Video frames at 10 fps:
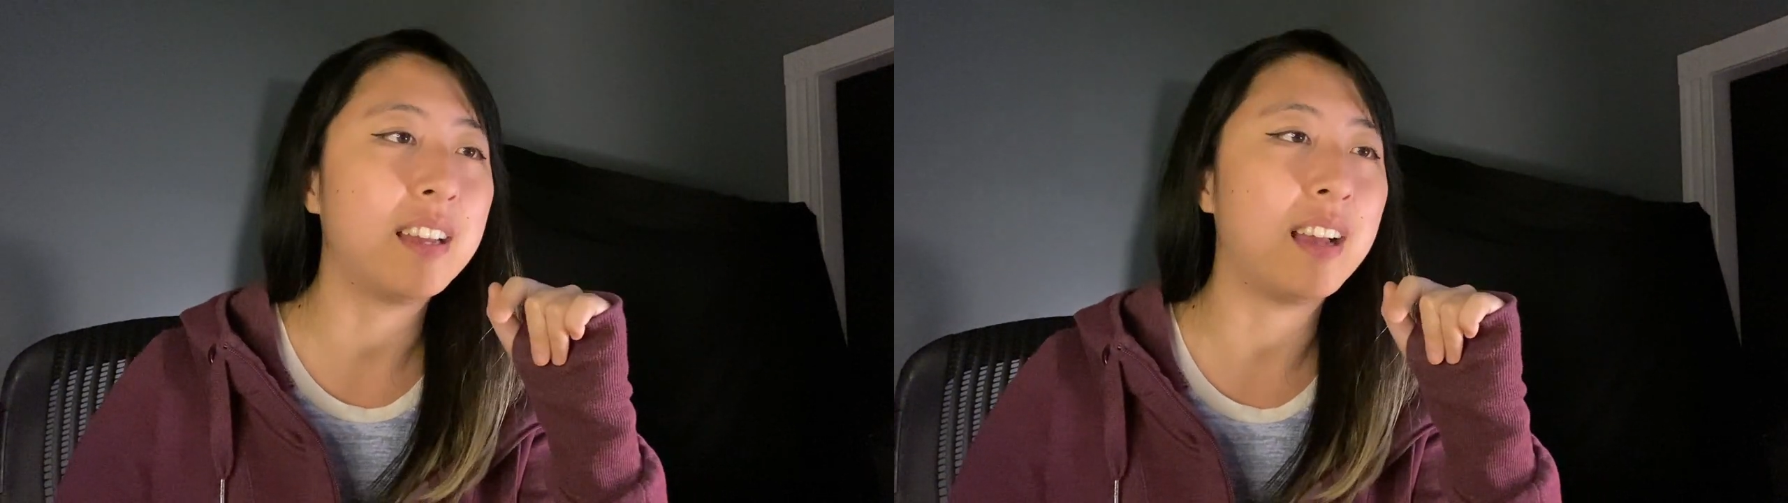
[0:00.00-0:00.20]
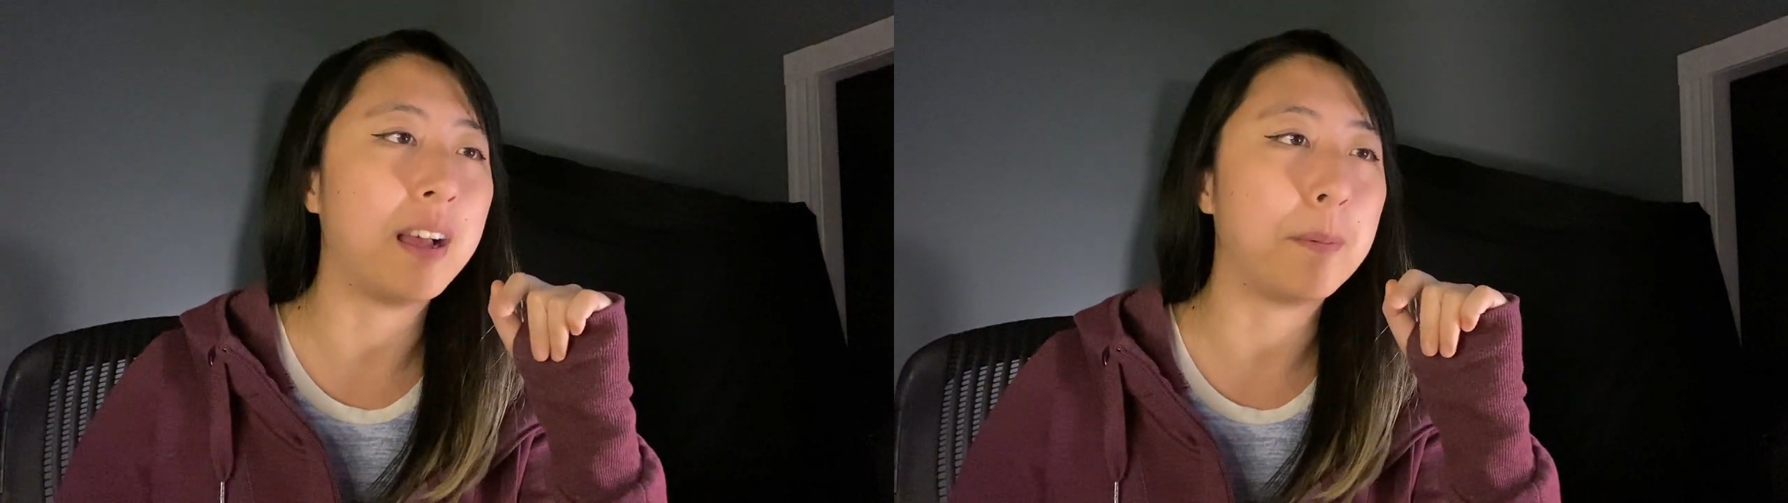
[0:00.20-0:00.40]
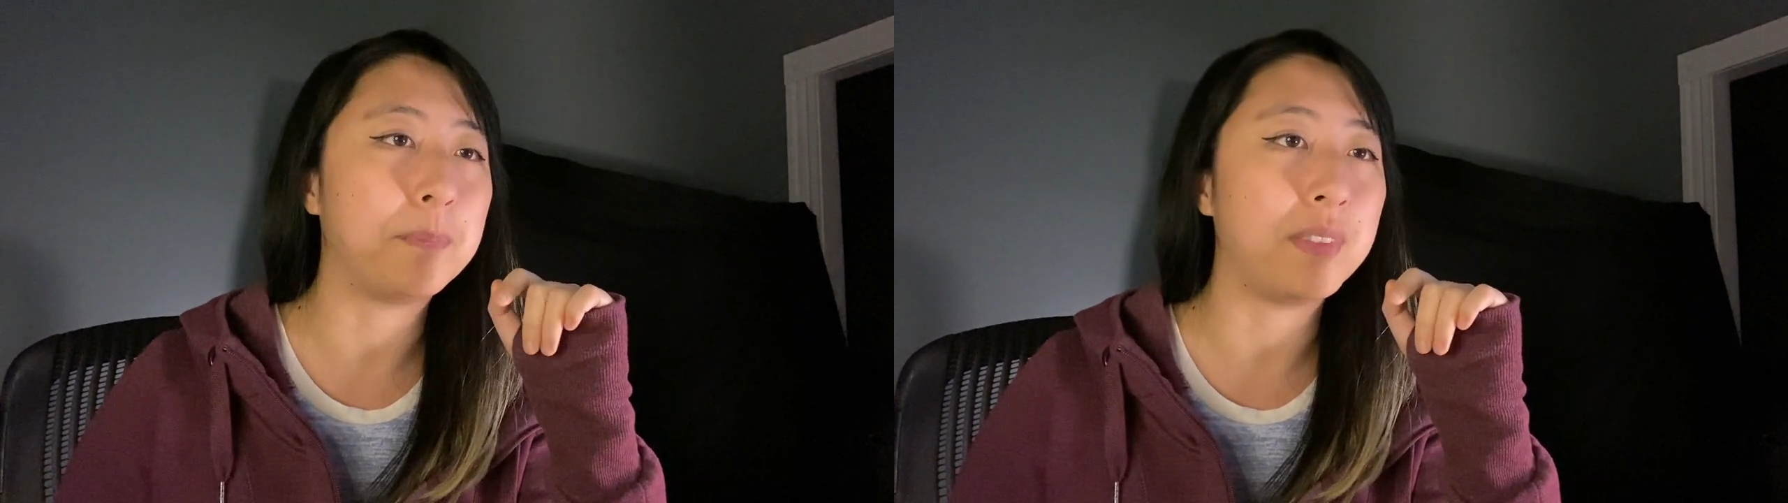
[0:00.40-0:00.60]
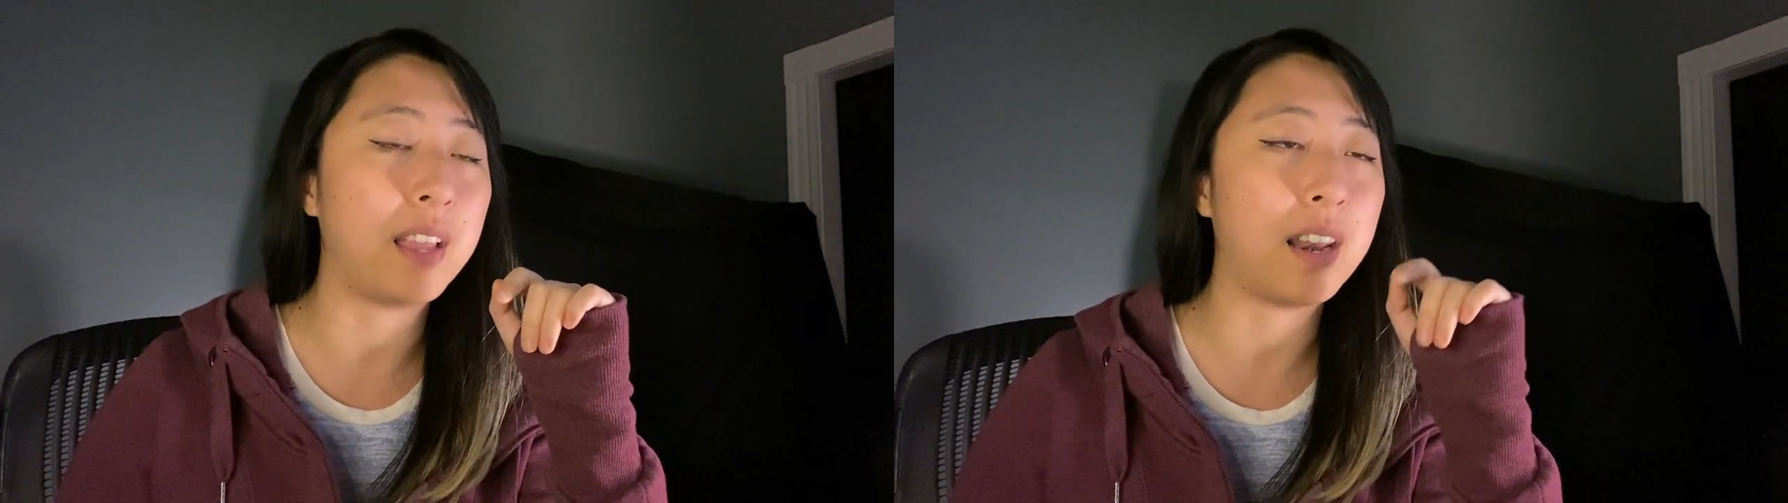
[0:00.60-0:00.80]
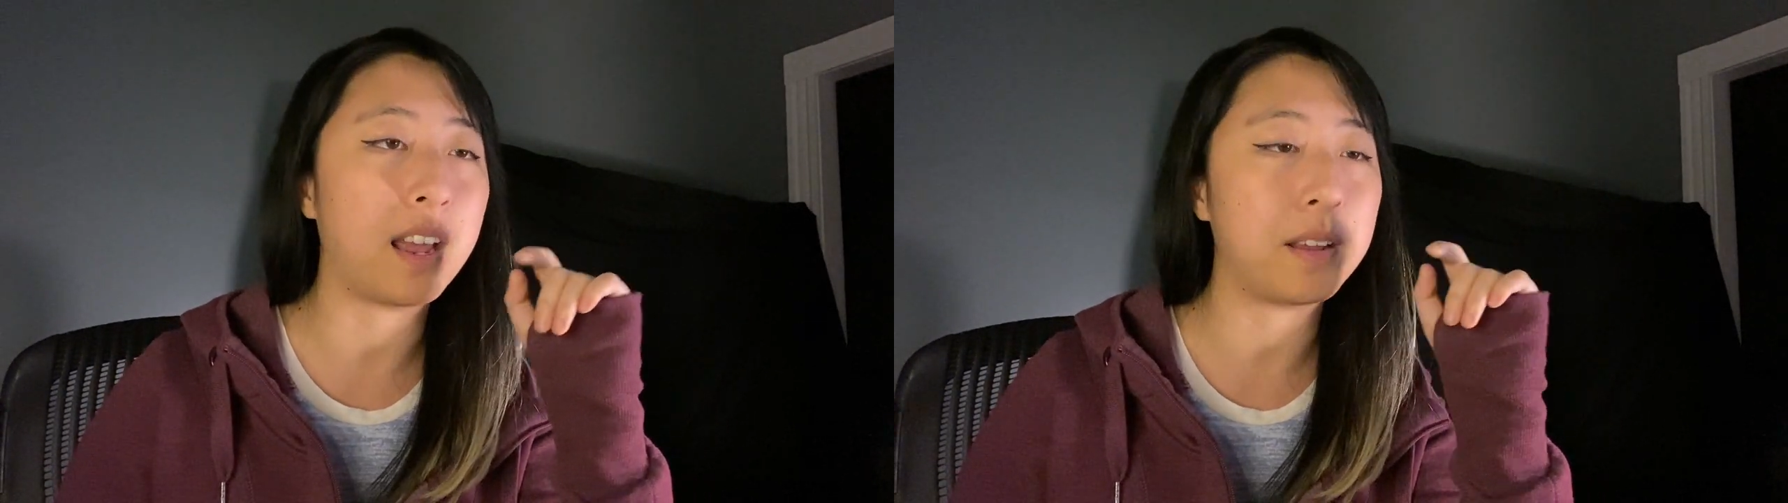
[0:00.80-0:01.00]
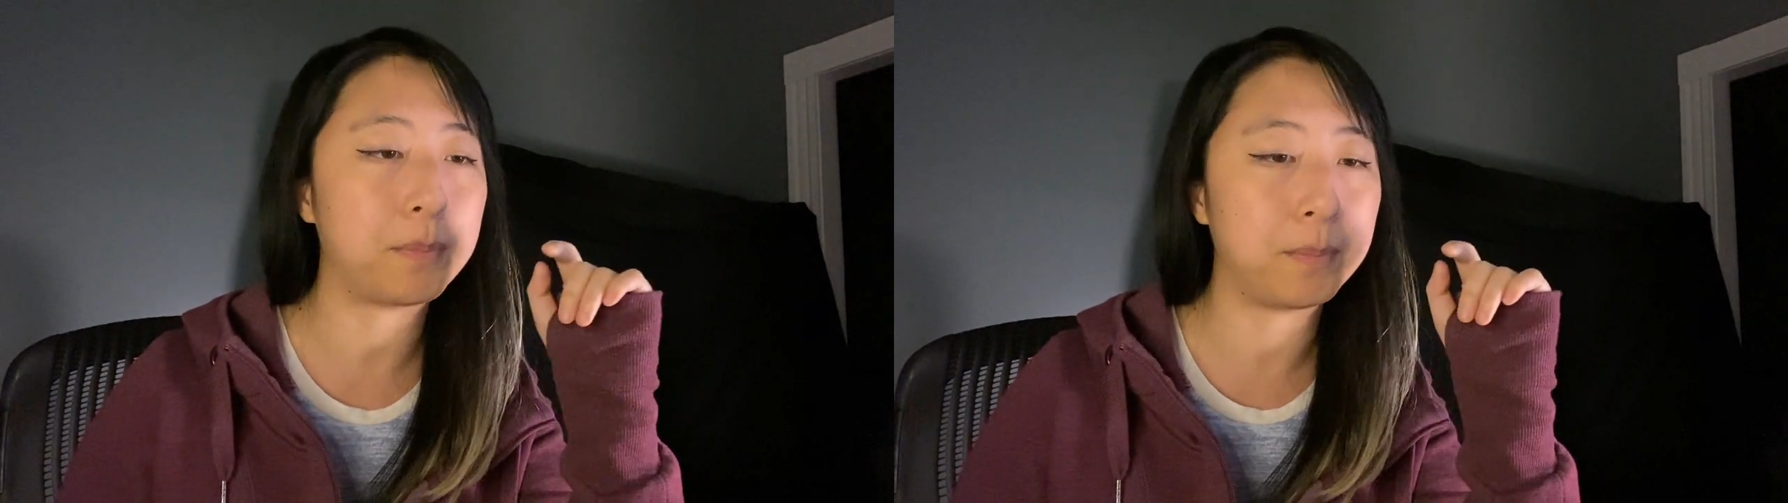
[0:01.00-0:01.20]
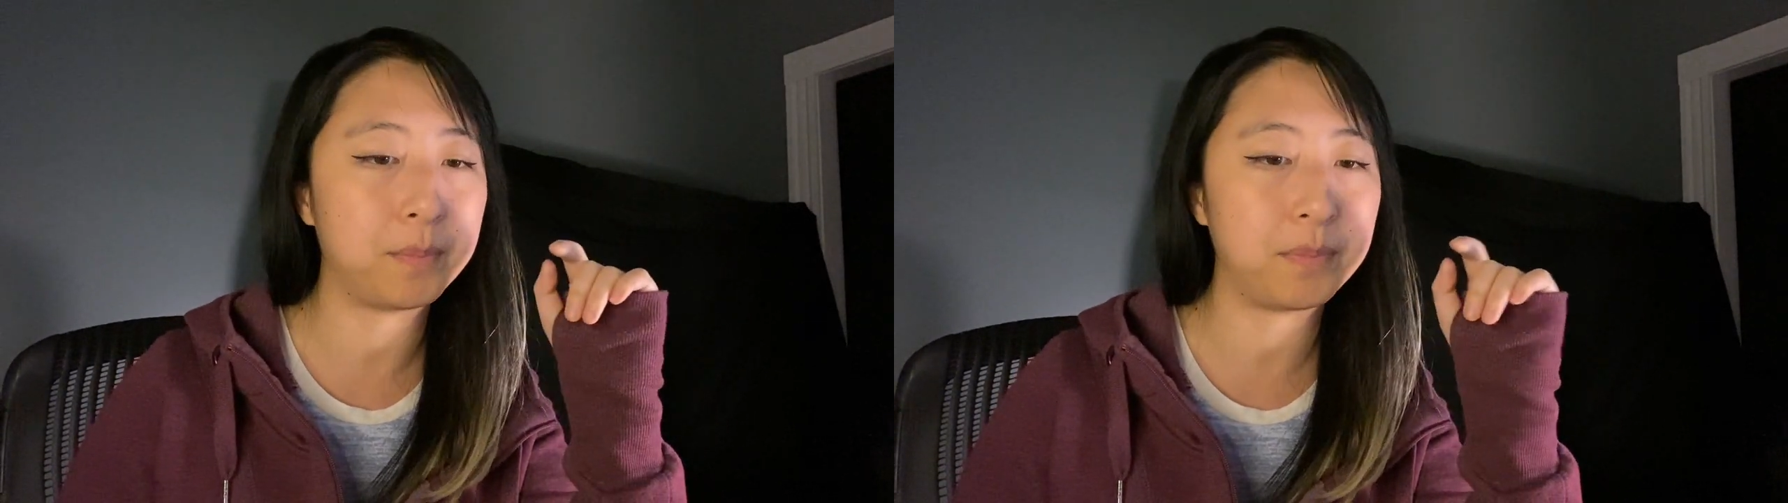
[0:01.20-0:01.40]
And